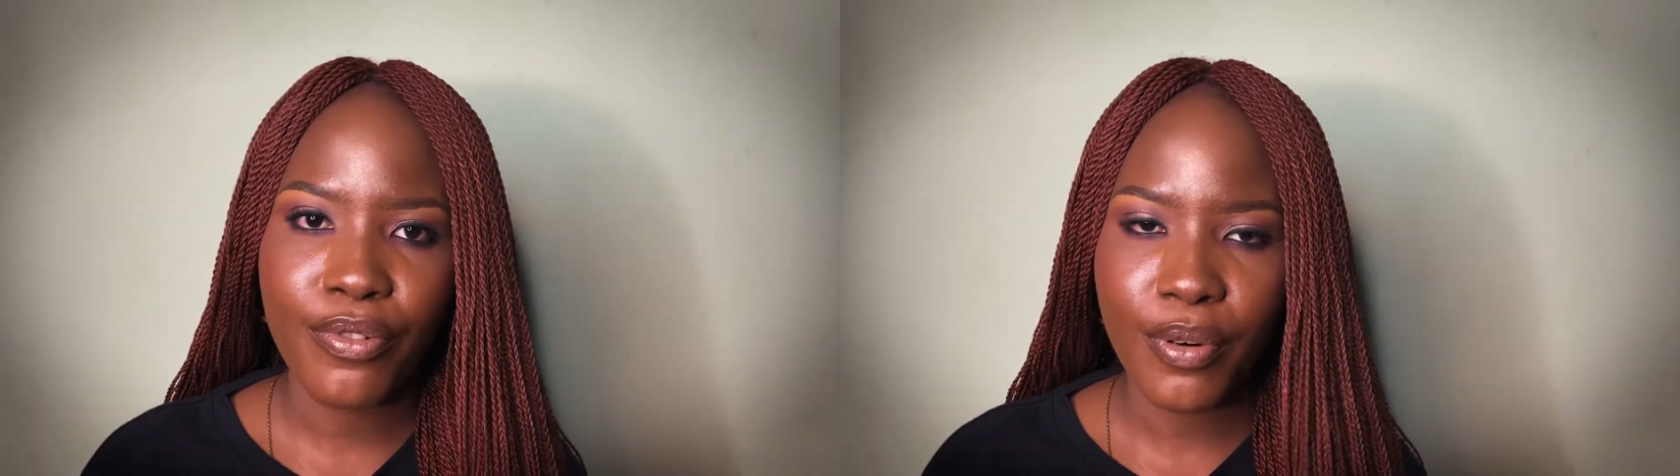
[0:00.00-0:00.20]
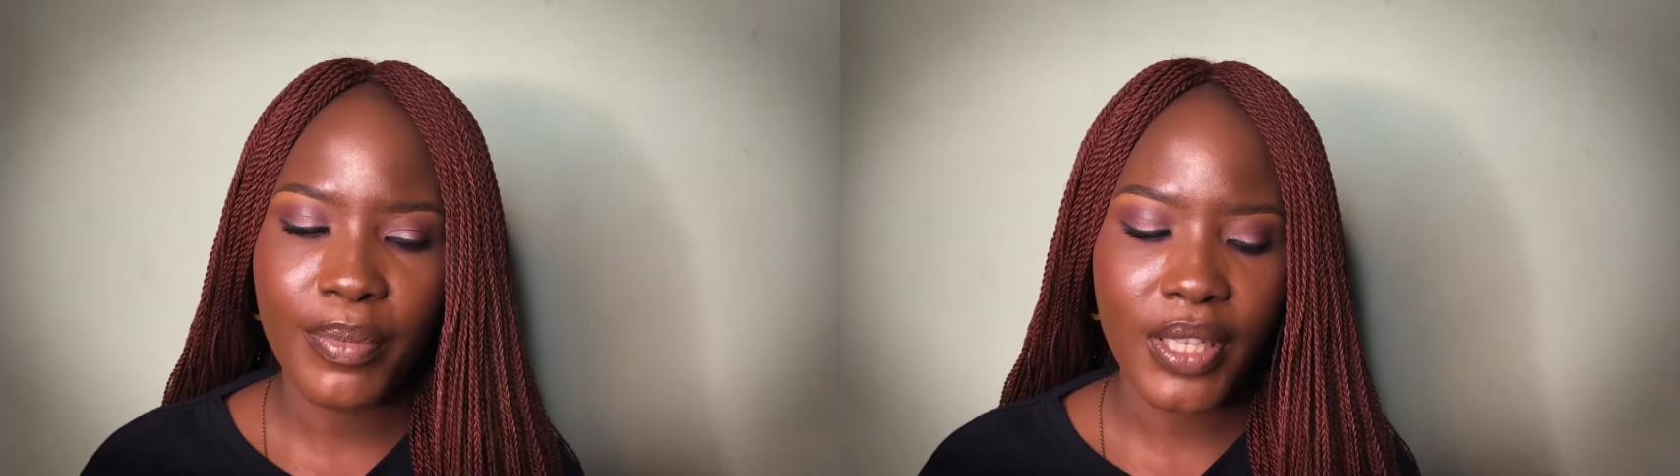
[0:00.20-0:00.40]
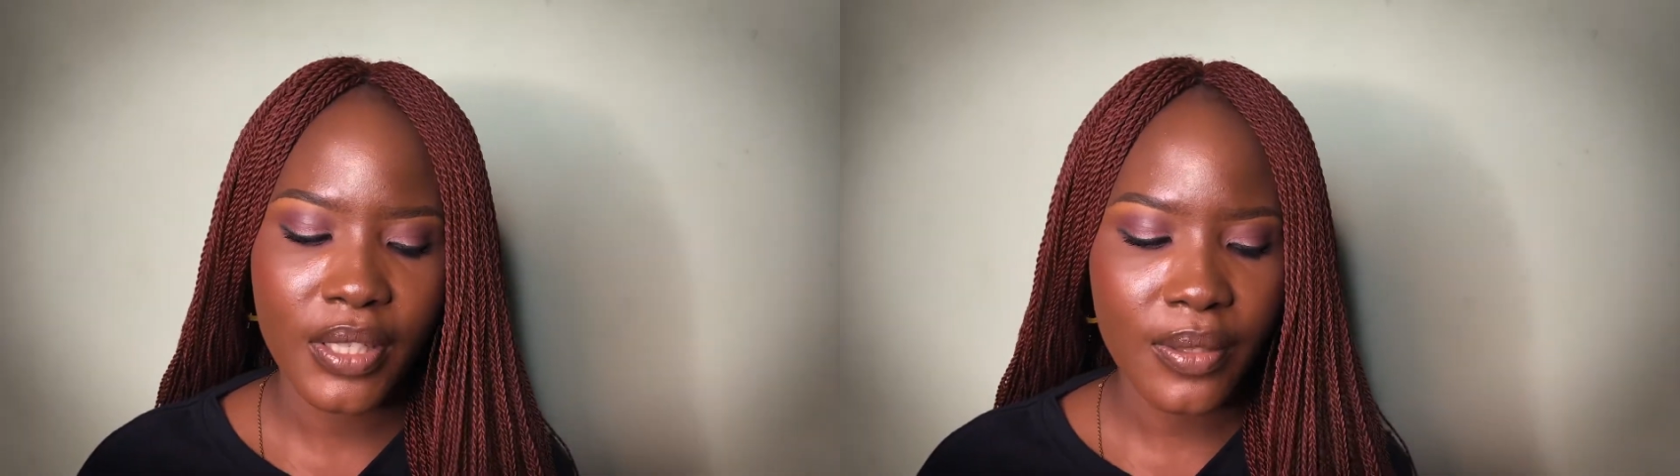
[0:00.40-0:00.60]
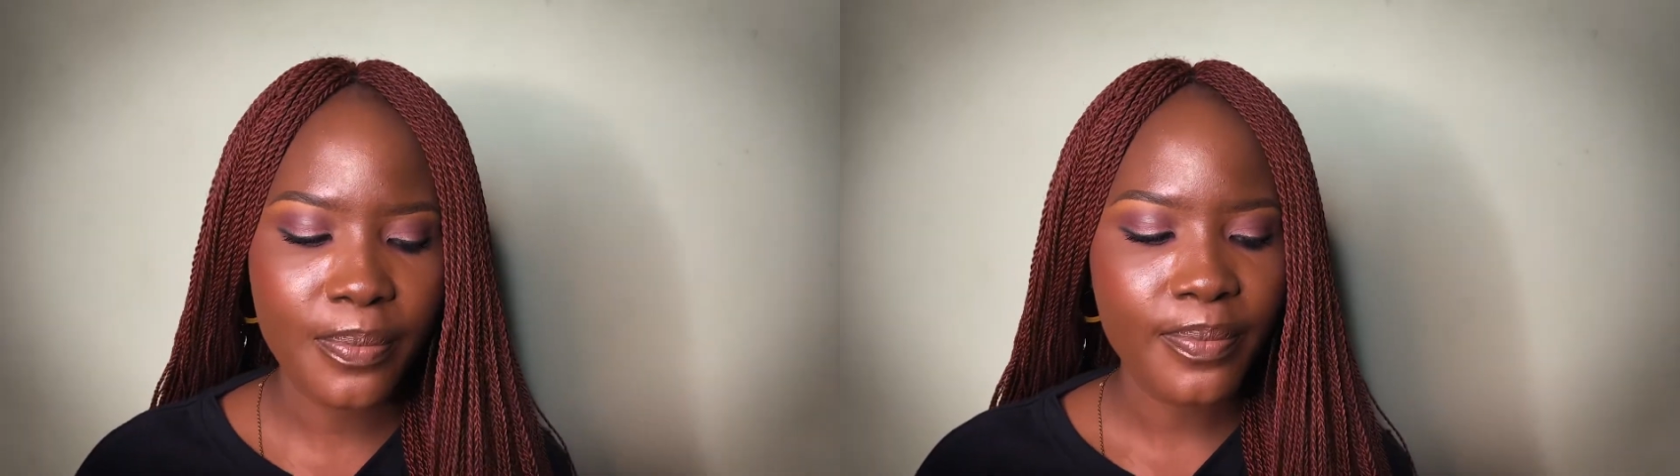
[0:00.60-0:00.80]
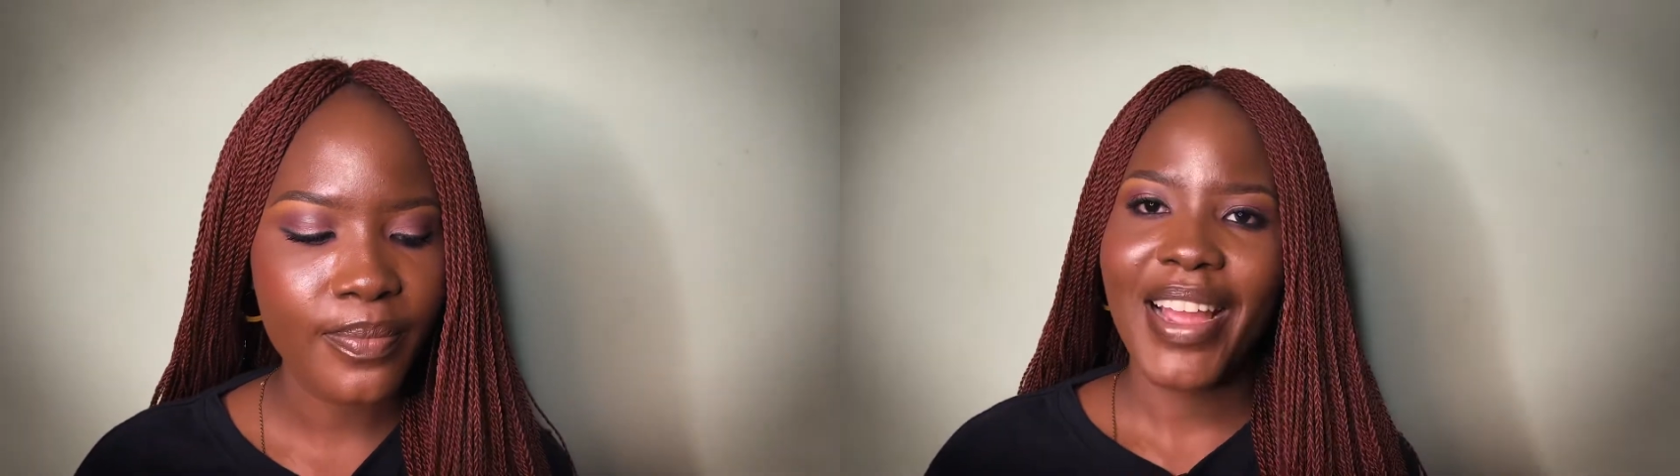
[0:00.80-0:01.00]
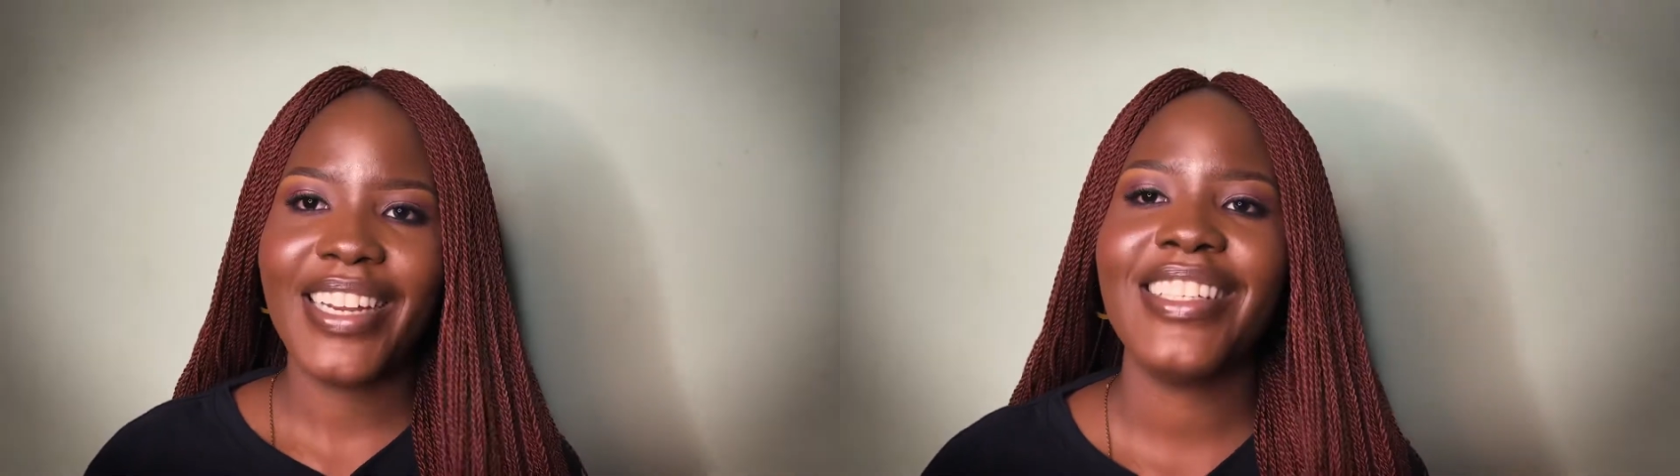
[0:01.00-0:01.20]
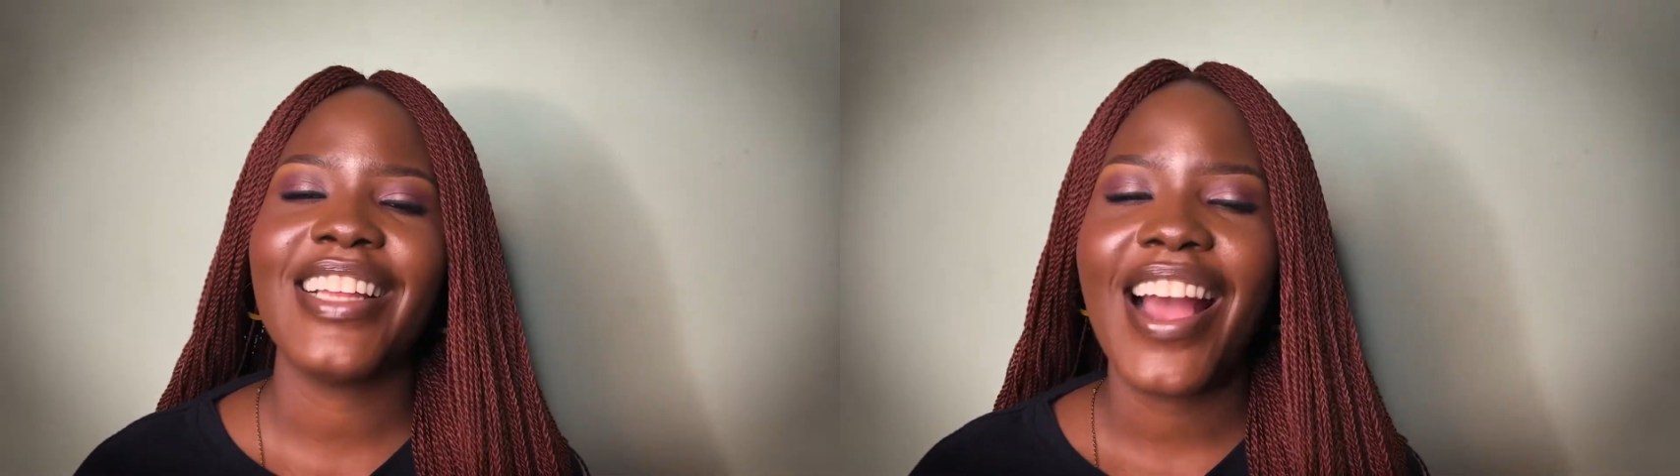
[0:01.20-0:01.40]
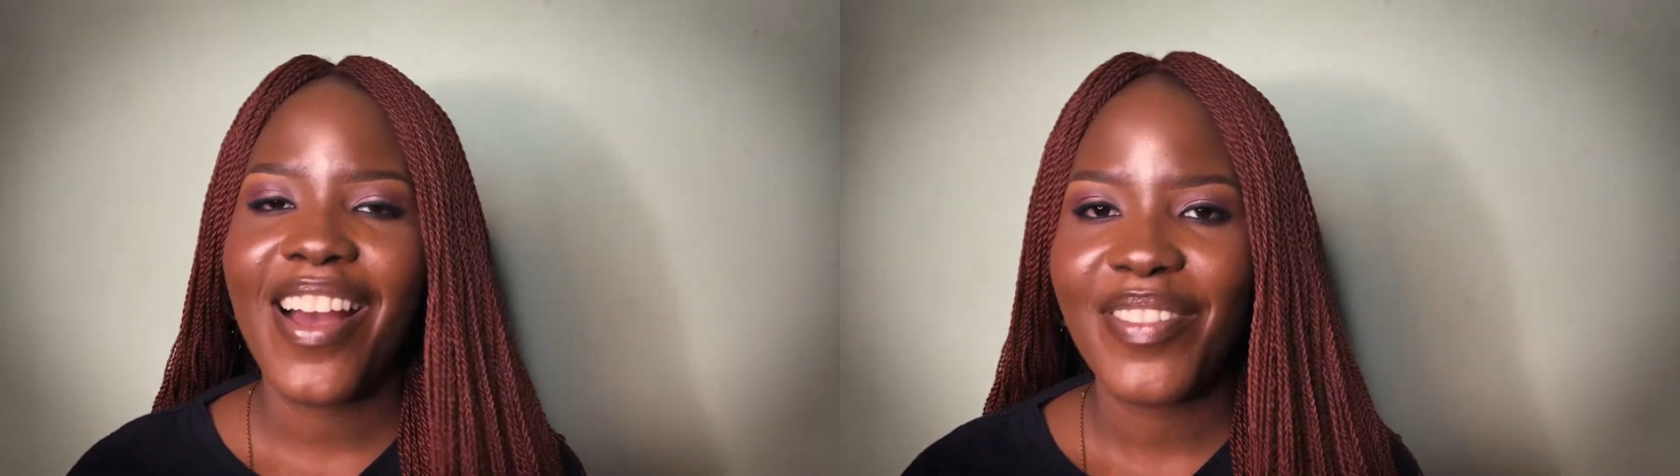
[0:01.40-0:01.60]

from it. My list, I have